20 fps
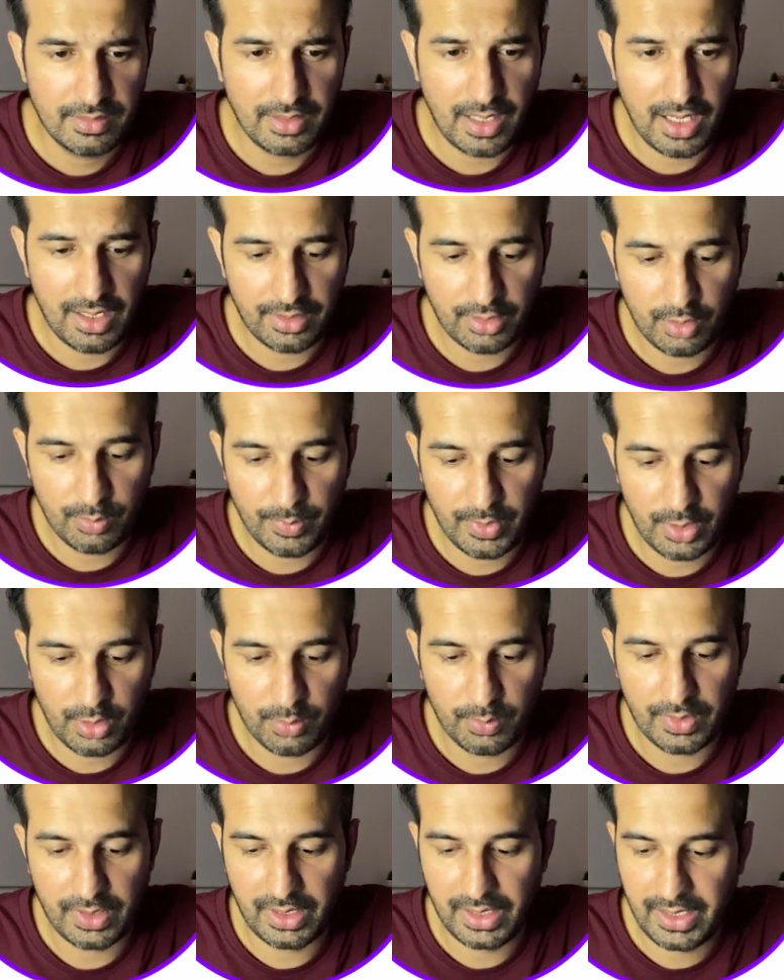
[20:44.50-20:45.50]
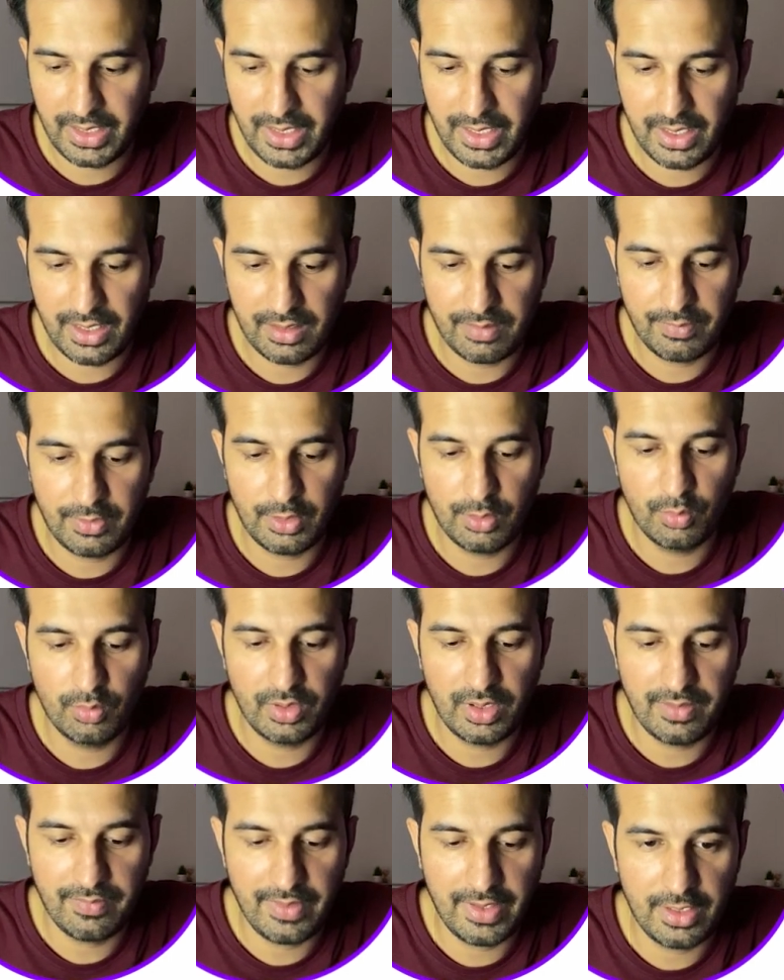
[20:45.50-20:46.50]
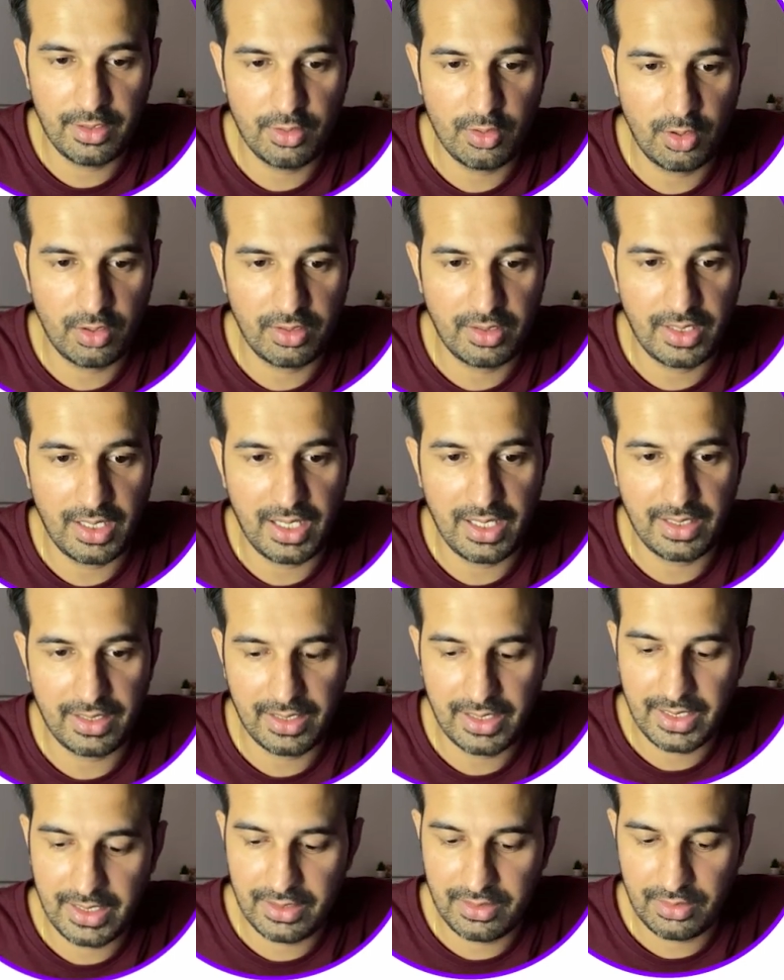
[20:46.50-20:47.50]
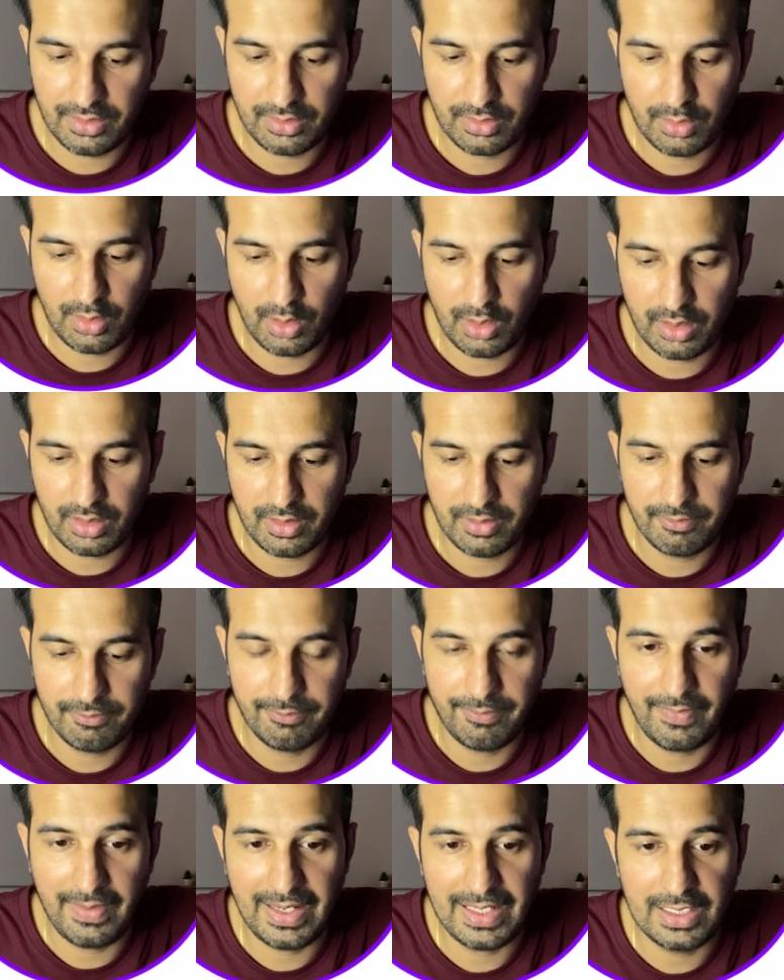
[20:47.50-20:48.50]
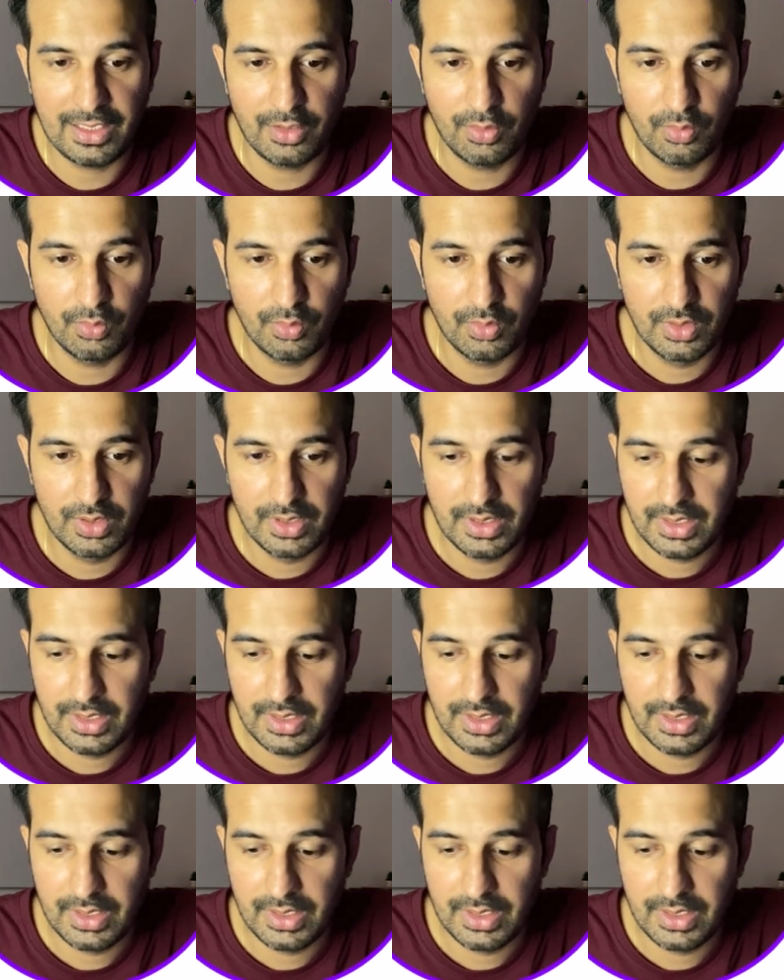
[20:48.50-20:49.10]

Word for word: argument over here. We do event dot target dot value.